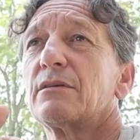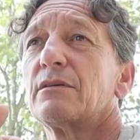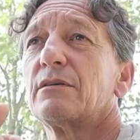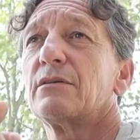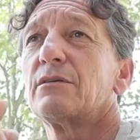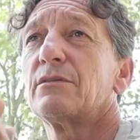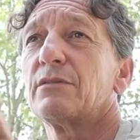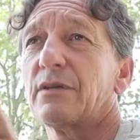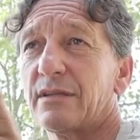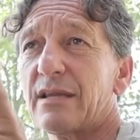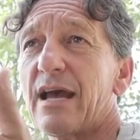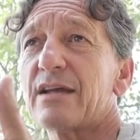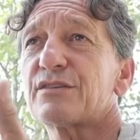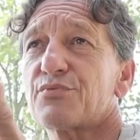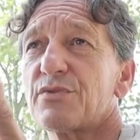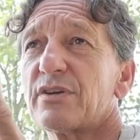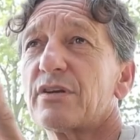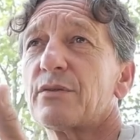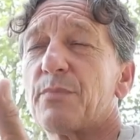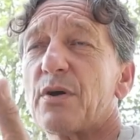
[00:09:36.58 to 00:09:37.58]
mm. and
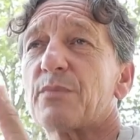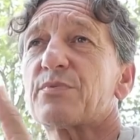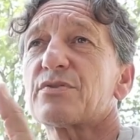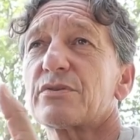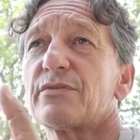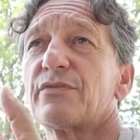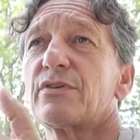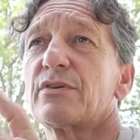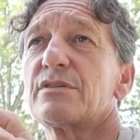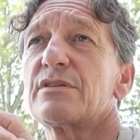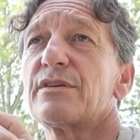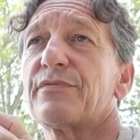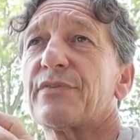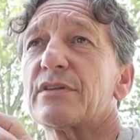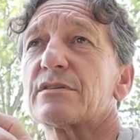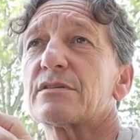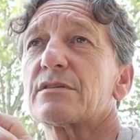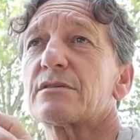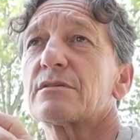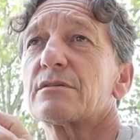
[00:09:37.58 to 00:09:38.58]
that's really the purpose of good
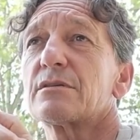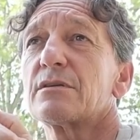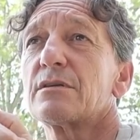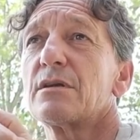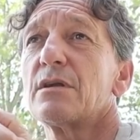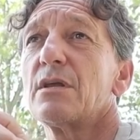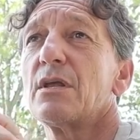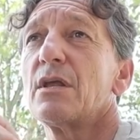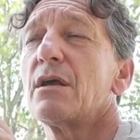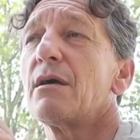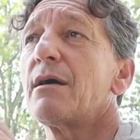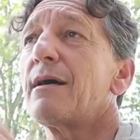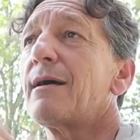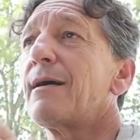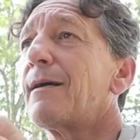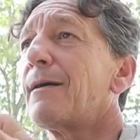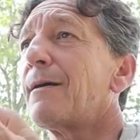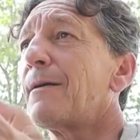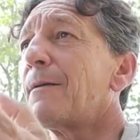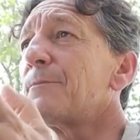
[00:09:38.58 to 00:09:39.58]
defense. Correct.
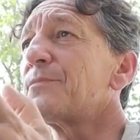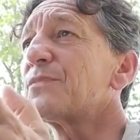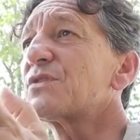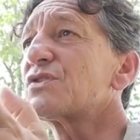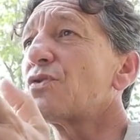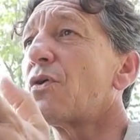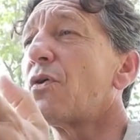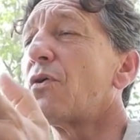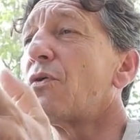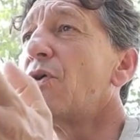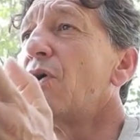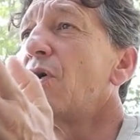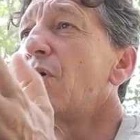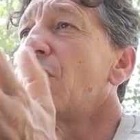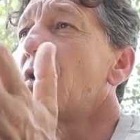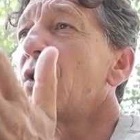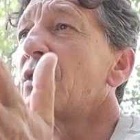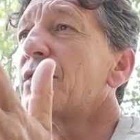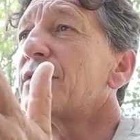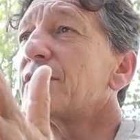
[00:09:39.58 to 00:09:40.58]
Um, so.
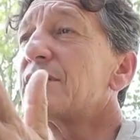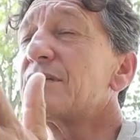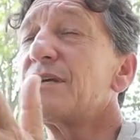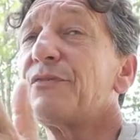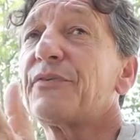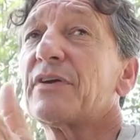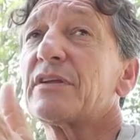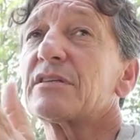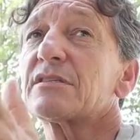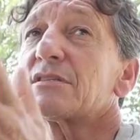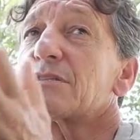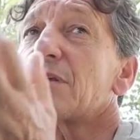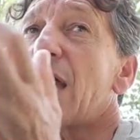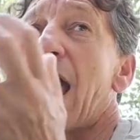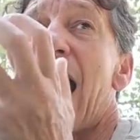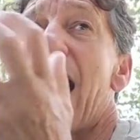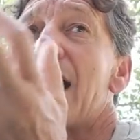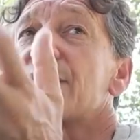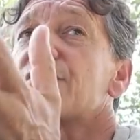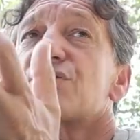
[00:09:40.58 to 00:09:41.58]
The defense
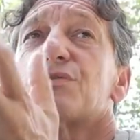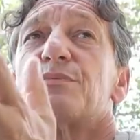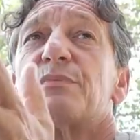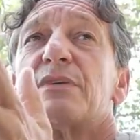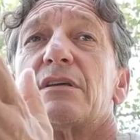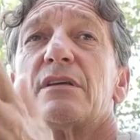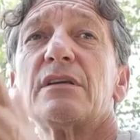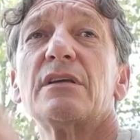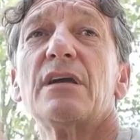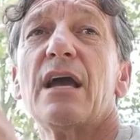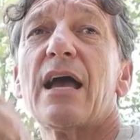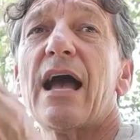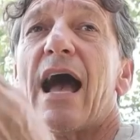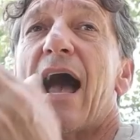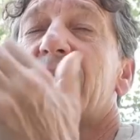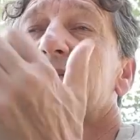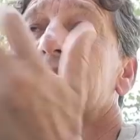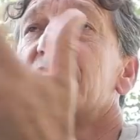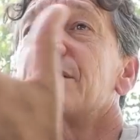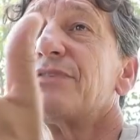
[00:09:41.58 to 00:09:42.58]
has to be
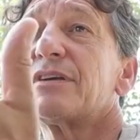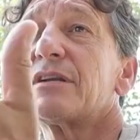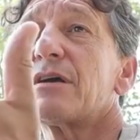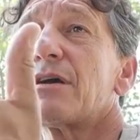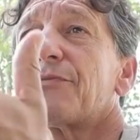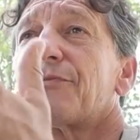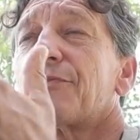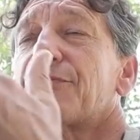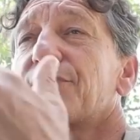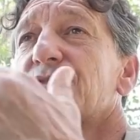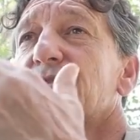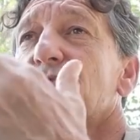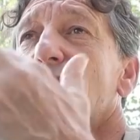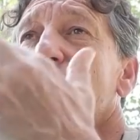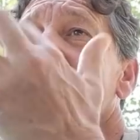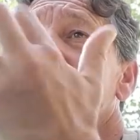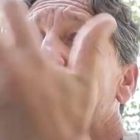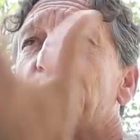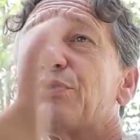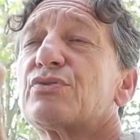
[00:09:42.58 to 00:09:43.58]
active enough
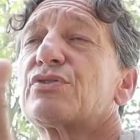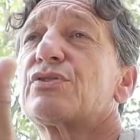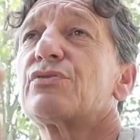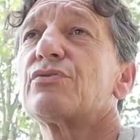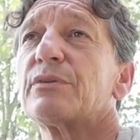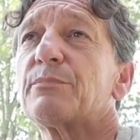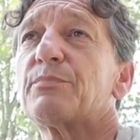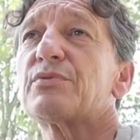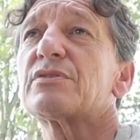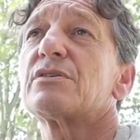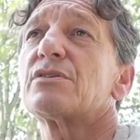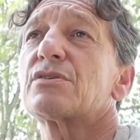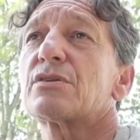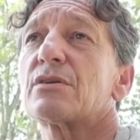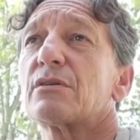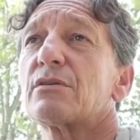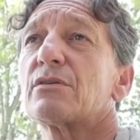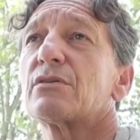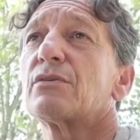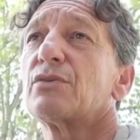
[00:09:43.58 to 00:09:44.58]
so it puts you in a
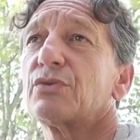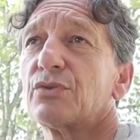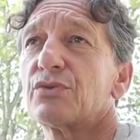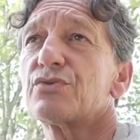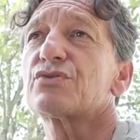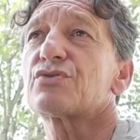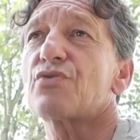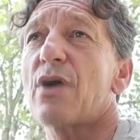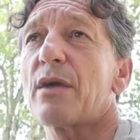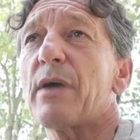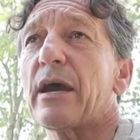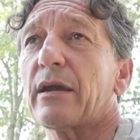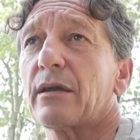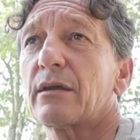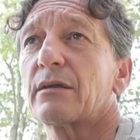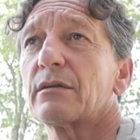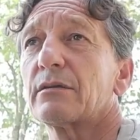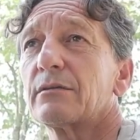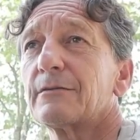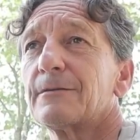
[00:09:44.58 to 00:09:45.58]
position to strike back.
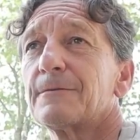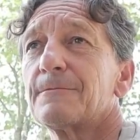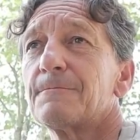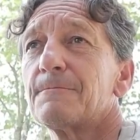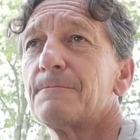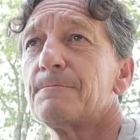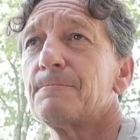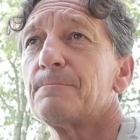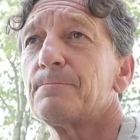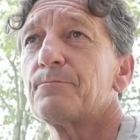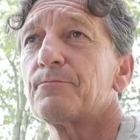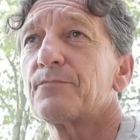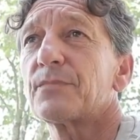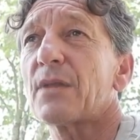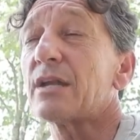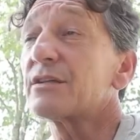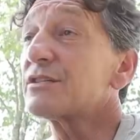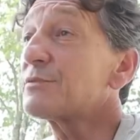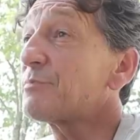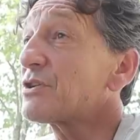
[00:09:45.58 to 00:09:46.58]
Makes sense.
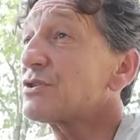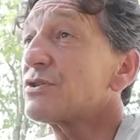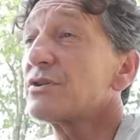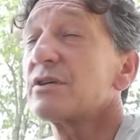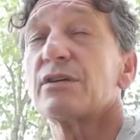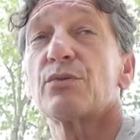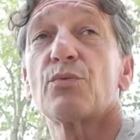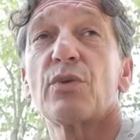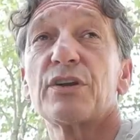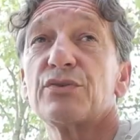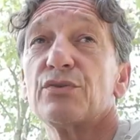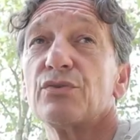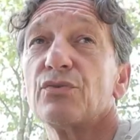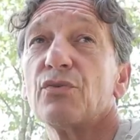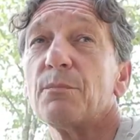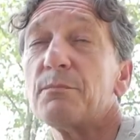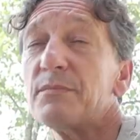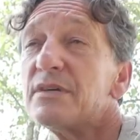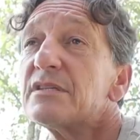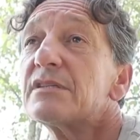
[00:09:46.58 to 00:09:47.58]
And especially when
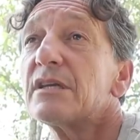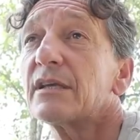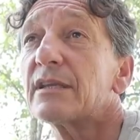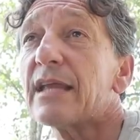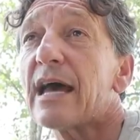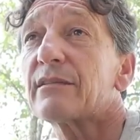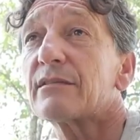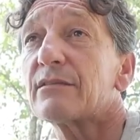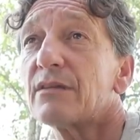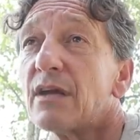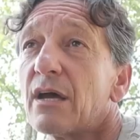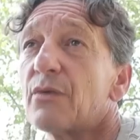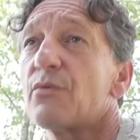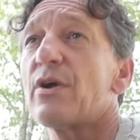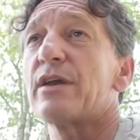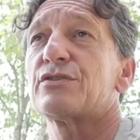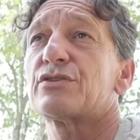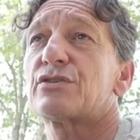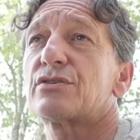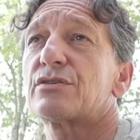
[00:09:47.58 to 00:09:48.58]
you're missing that uh,
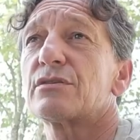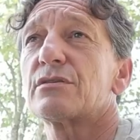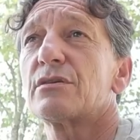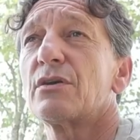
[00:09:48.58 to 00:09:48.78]
range